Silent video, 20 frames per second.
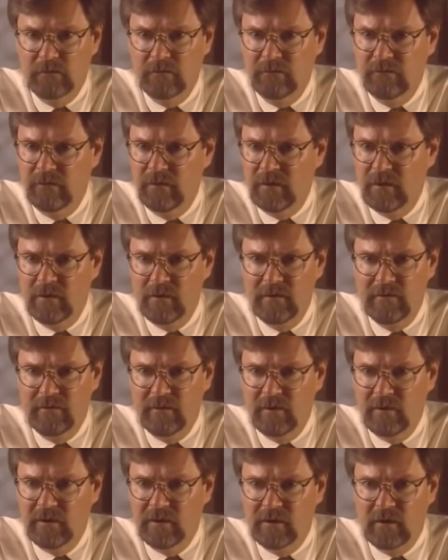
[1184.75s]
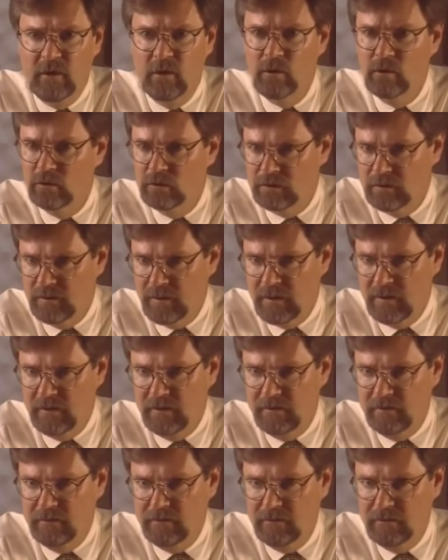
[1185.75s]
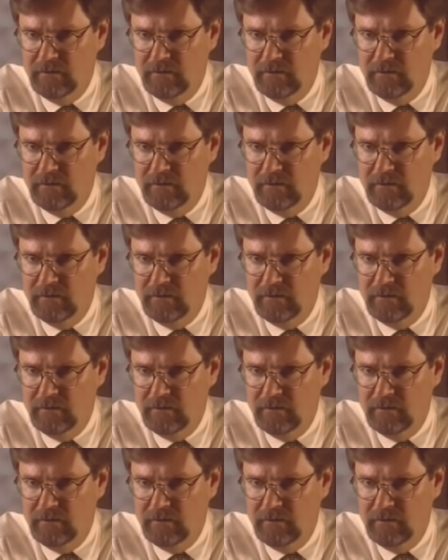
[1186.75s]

Very, very cold about